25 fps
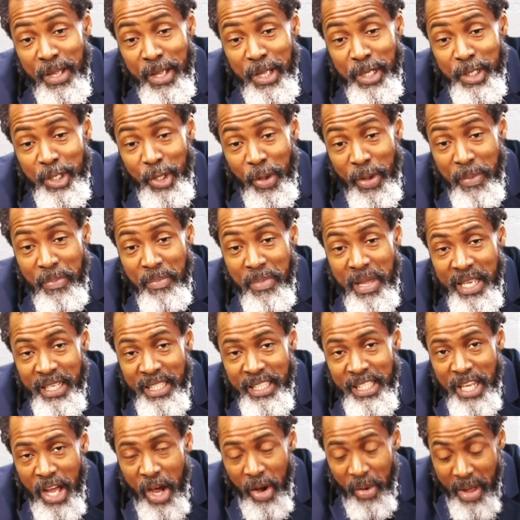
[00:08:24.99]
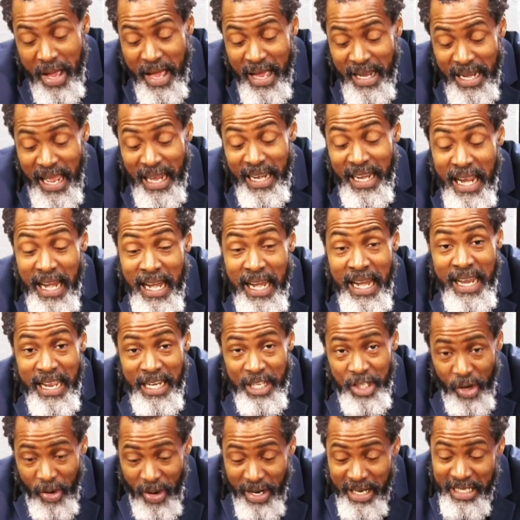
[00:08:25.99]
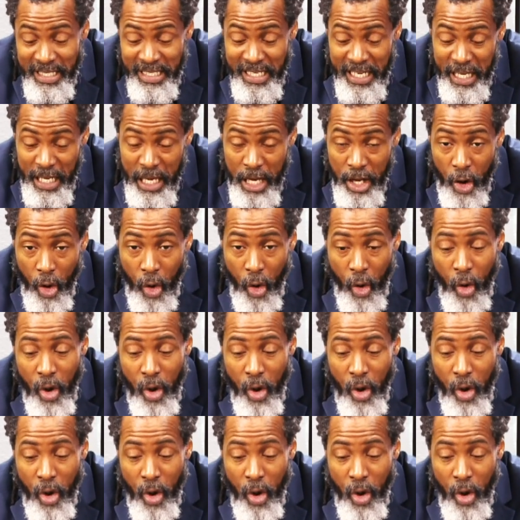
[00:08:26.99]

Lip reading: So it means now that they're literally taking